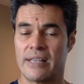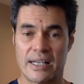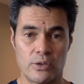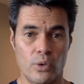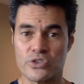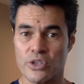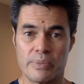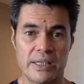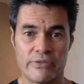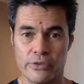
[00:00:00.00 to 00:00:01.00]
That can also
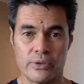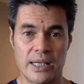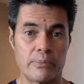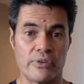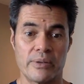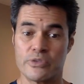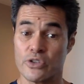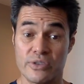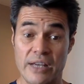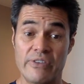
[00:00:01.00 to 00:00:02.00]
be through a number of them. So
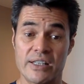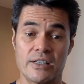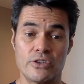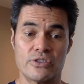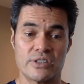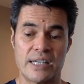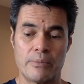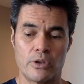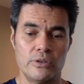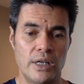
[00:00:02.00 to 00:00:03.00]
you definitely can use the
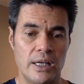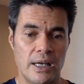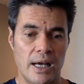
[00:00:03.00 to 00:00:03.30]
same model,